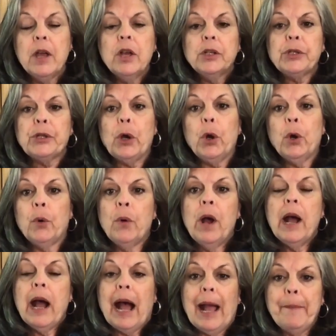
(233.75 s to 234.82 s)
So
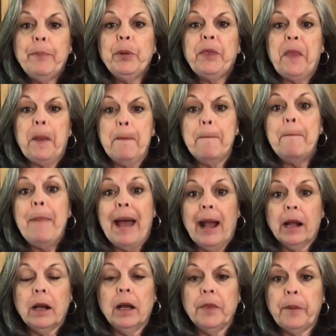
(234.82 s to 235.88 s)
I put them
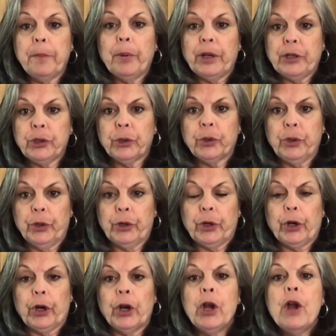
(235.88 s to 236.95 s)
back on the pressure
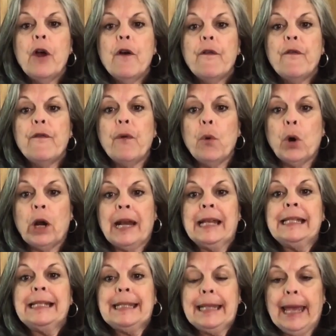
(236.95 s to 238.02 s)
cooker for
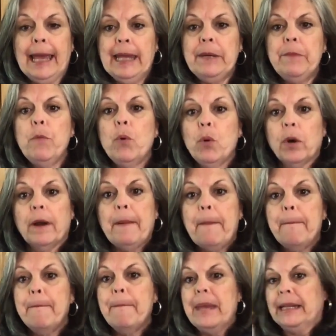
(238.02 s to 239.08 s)
10 more
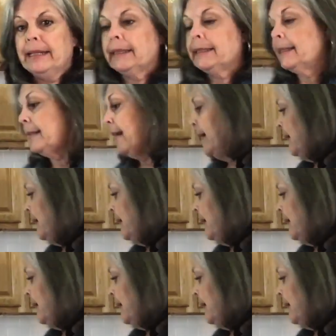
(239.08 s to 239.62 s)
minutes.